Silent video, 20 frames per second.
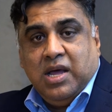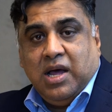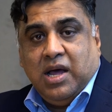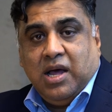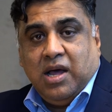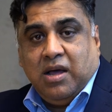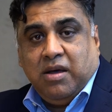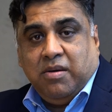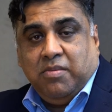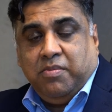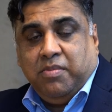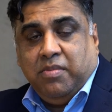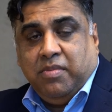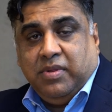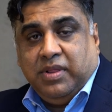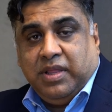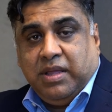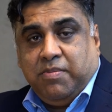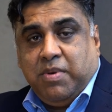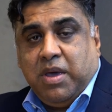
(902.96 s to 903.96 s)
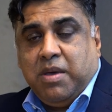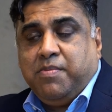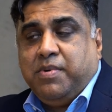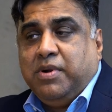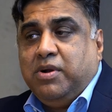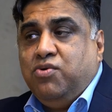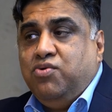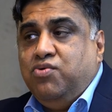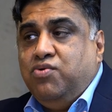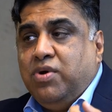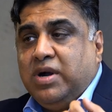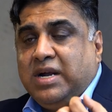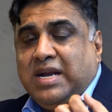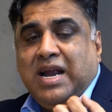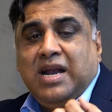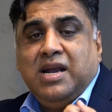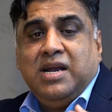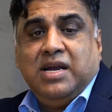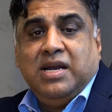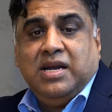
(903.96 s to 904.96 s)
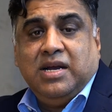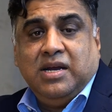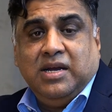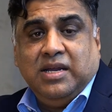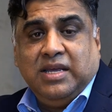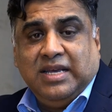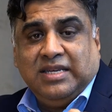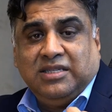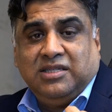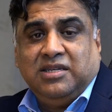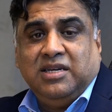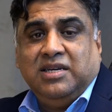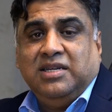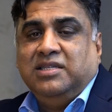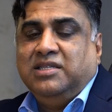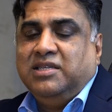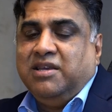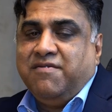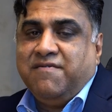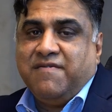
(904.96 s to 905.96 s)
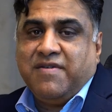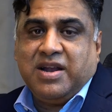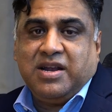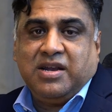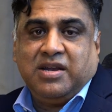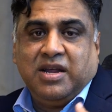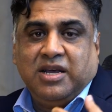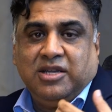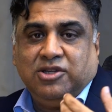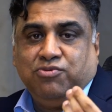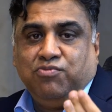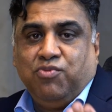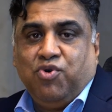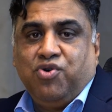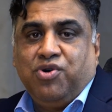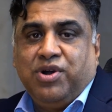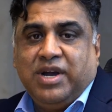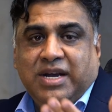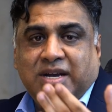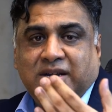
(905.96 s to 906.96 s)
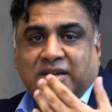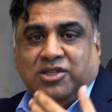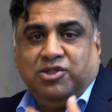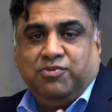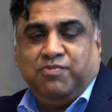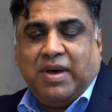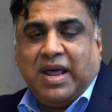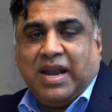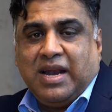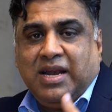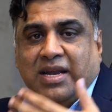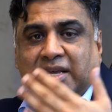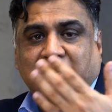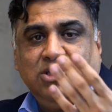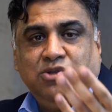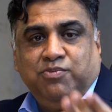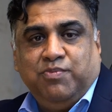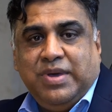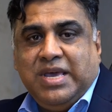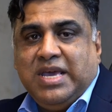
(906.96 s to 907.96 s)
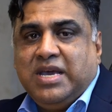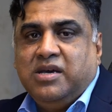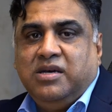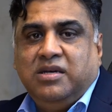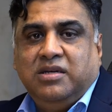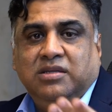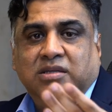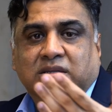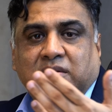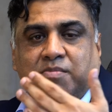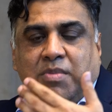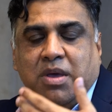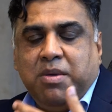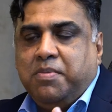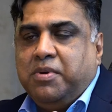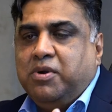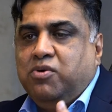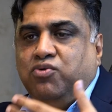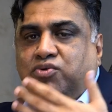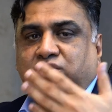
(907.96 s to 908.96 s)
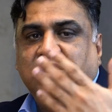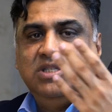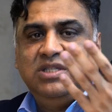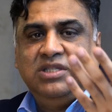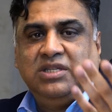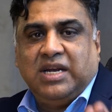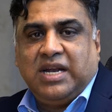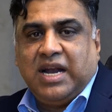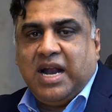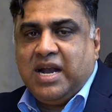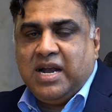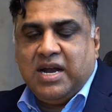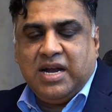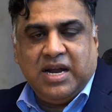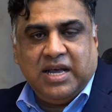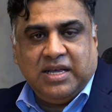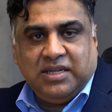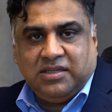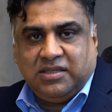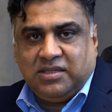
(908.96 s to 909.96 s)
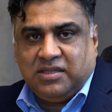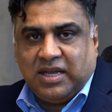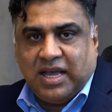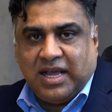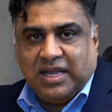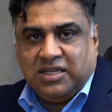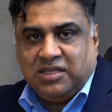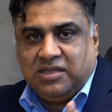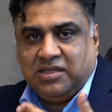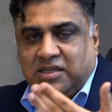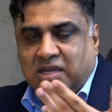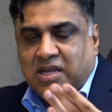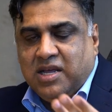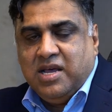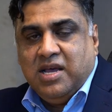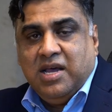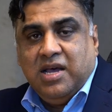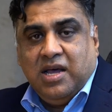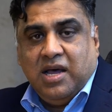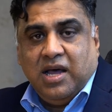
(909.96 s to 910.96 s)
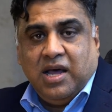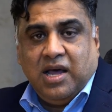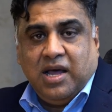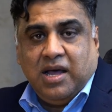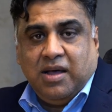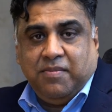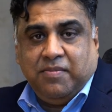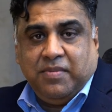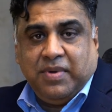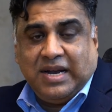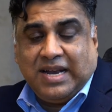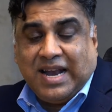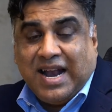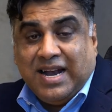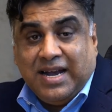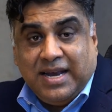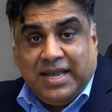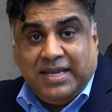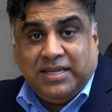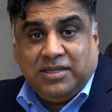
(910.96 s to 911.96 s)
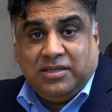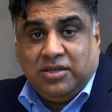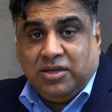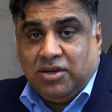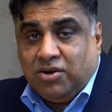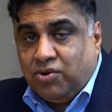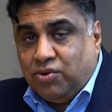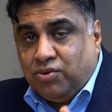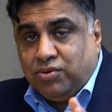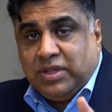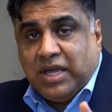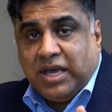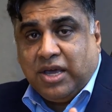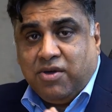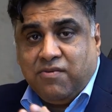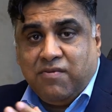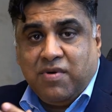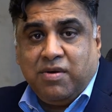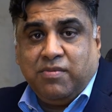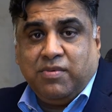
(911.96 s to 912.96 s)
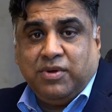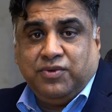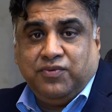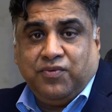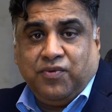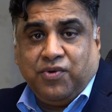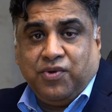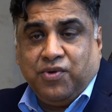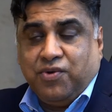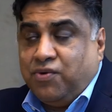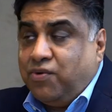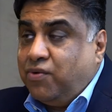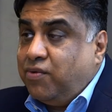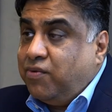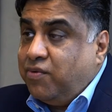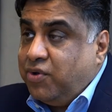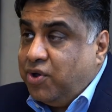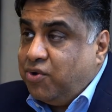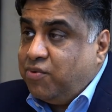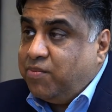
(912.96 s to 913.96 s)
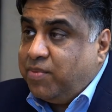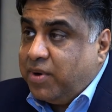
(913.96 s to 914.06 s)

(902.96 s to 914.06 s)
the people who attended yesterday's event as moderators, panelists, speakers, people who just attended as attendees. Thank you very much for your